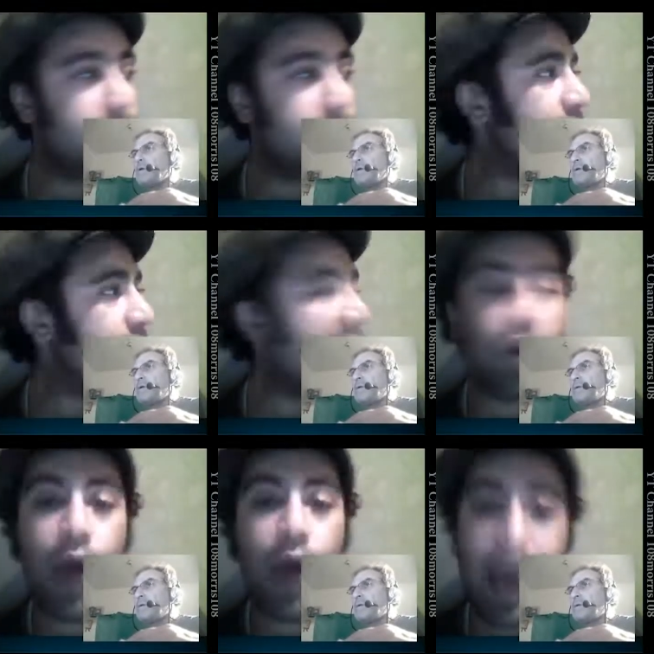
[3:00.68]

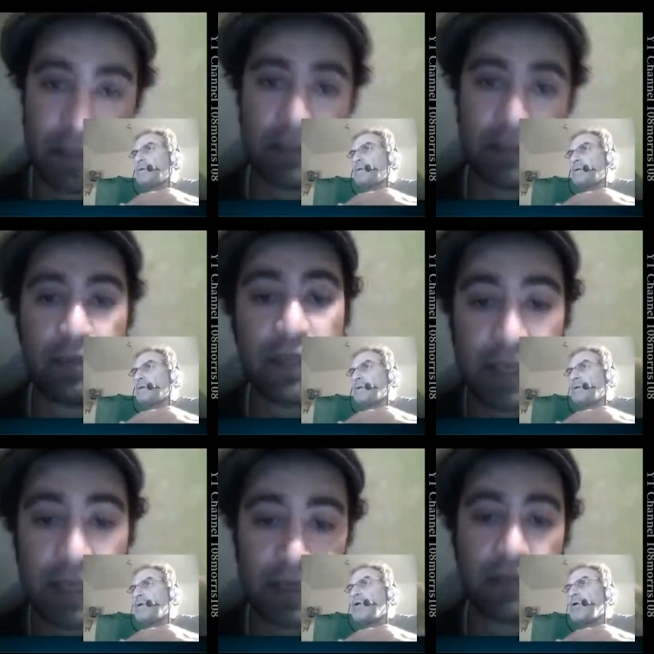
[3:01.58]
NATO has to be
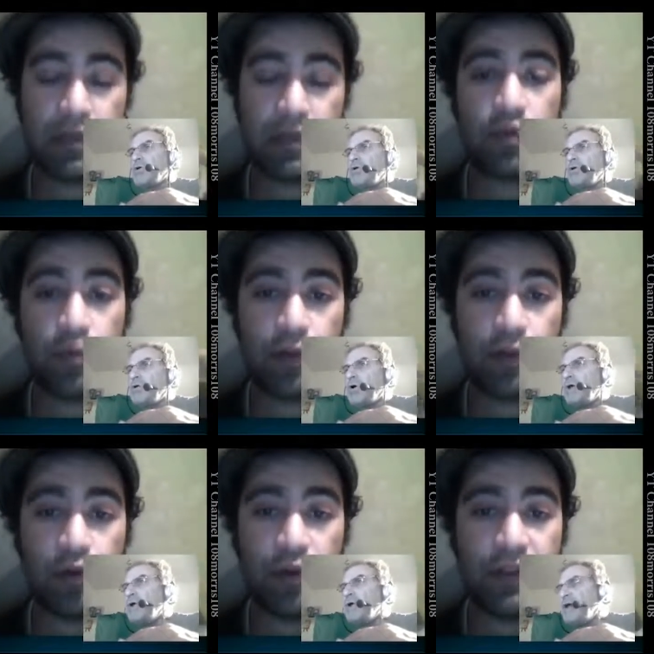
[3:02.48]
taken to. You know,
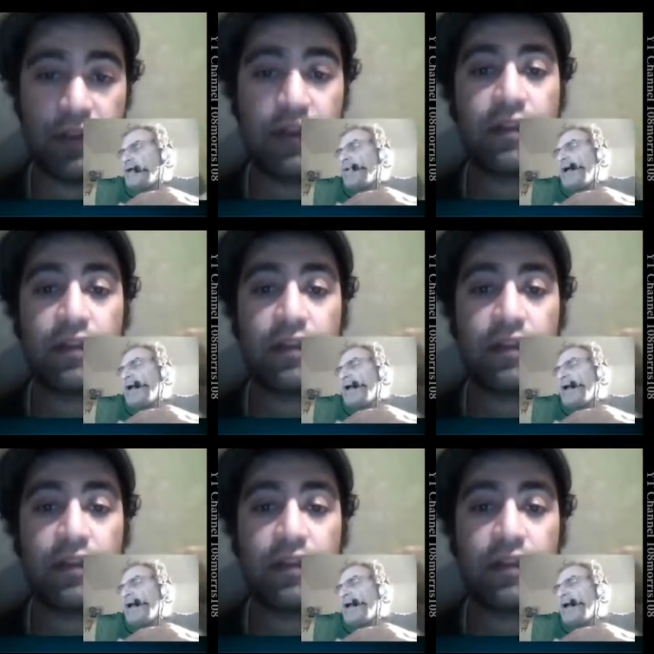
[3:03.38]
in in a way,